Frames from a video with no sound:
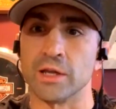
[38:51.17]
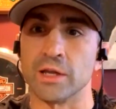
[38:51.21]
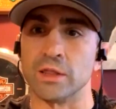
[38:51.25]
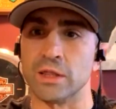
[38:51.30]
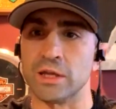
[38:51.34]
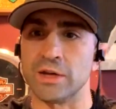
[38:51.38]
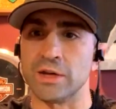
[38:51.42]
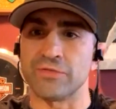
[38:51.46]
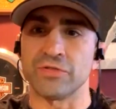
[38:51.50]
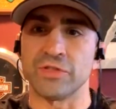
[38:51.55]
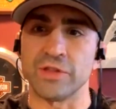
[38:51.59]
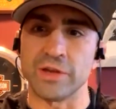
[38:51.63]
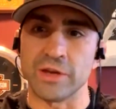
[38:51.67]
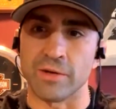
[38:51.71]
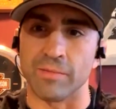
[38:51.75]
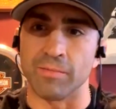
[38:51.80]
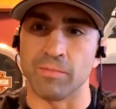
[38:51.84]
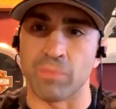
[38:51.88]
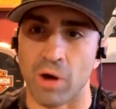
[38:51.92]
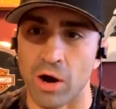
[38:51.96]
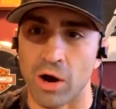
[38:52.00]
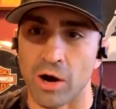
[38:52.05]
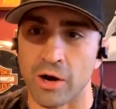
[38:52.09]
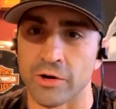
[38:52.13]
lift the
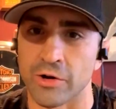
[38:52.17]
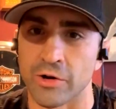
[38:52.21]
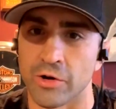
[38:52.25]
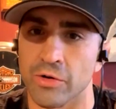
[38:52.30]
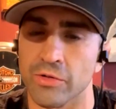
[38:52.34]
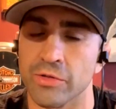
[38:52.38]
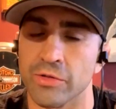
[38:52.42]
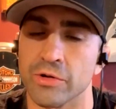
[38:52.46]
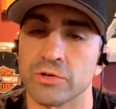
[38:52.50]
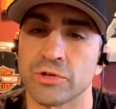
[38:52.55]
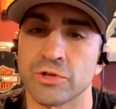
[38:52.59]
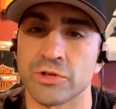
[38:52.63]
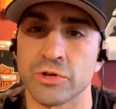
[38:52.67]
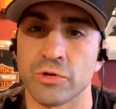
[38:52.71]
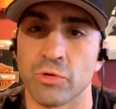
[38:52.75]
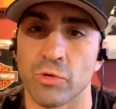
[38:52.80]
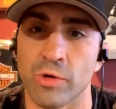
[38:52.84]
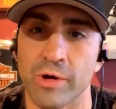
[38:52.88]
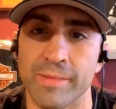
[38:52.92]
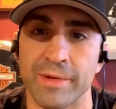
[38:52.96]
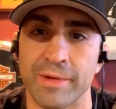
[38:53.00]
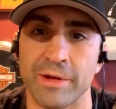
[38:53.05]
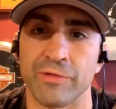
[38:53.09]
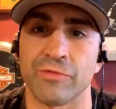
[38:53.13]
embargo. They're
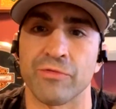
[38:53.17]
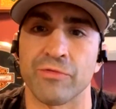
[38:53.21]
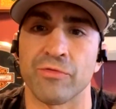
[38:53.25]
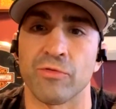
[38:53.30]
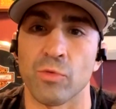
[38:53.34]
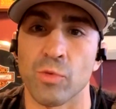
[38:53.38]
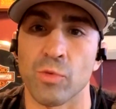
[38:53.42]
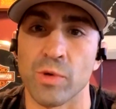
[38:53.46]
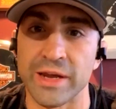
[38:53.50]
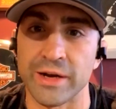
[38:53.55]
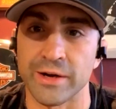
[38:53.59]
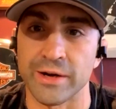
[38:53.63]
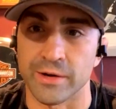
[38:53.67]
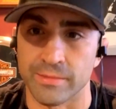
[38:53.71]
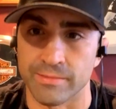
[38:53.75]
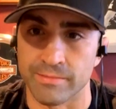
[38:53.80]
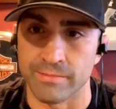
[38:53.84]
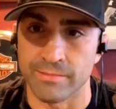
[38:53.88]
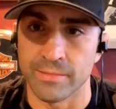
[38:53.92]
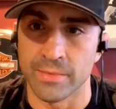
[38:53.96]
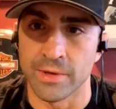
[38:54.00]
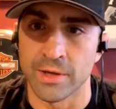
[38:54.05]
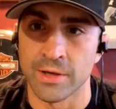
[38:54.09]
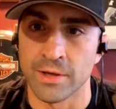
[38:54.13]
screaming freedom.